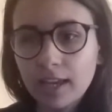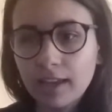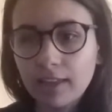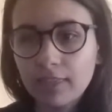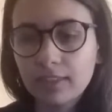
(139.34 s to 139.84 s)

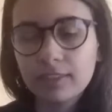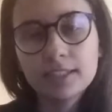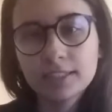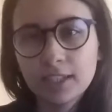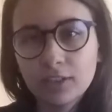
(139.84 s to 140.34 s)
and the
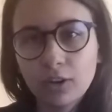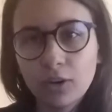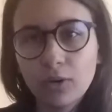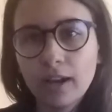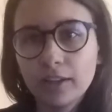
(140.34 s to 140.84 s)
things I
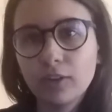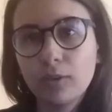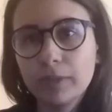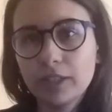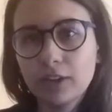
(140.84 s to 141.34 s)
know
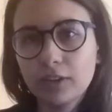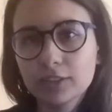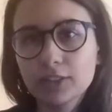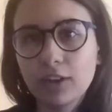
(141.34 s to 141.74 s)
because